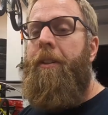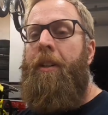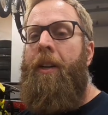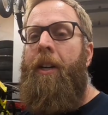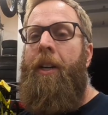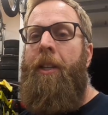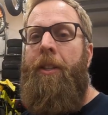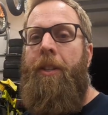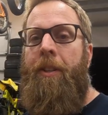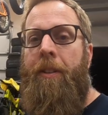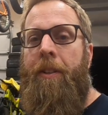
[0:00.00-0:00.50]

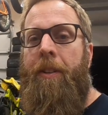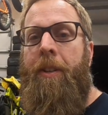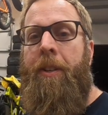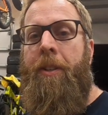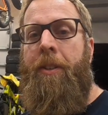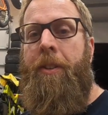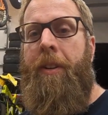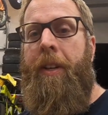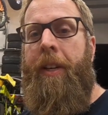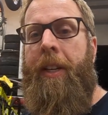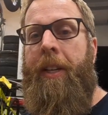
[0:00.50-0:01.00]
garage door,
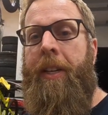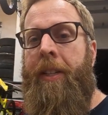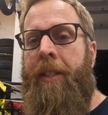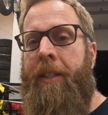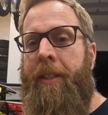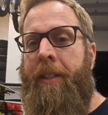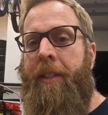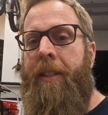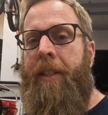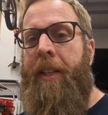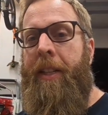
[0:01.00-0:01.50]
so I
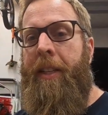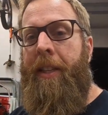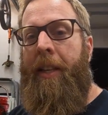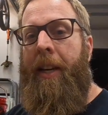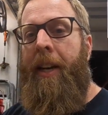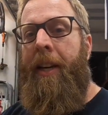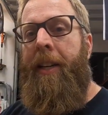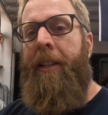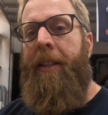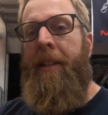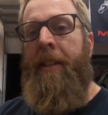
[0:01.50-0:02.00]
can get
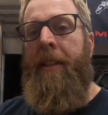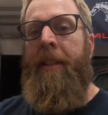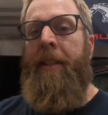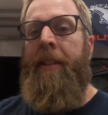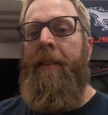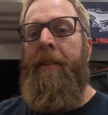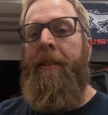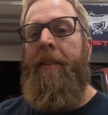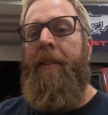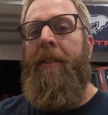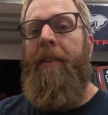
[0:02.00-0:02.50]
that
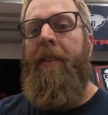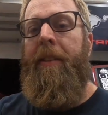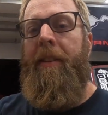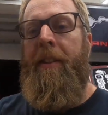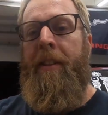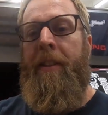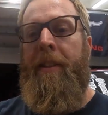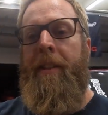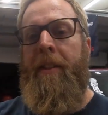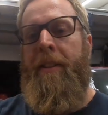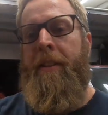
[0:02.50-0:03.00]
done.
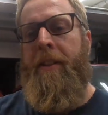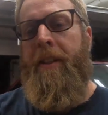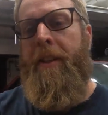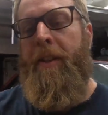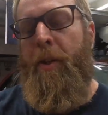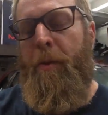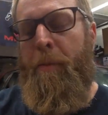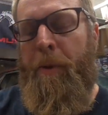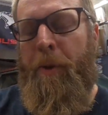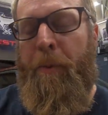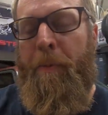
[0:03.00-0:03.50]
And they're
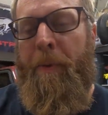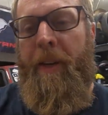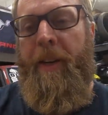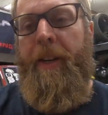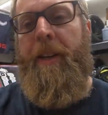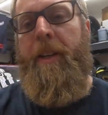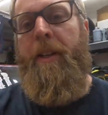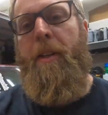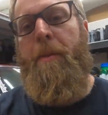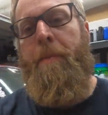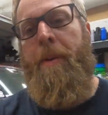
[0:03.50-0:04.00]
supposed to be
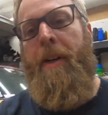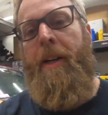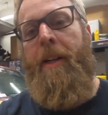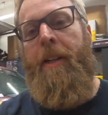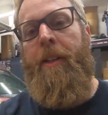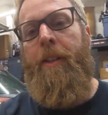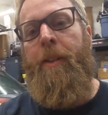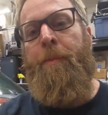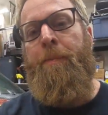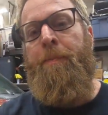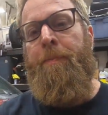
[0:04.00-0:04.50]
here
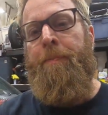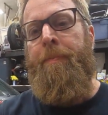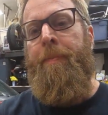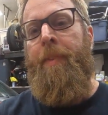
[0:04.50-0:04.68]
tomorrow.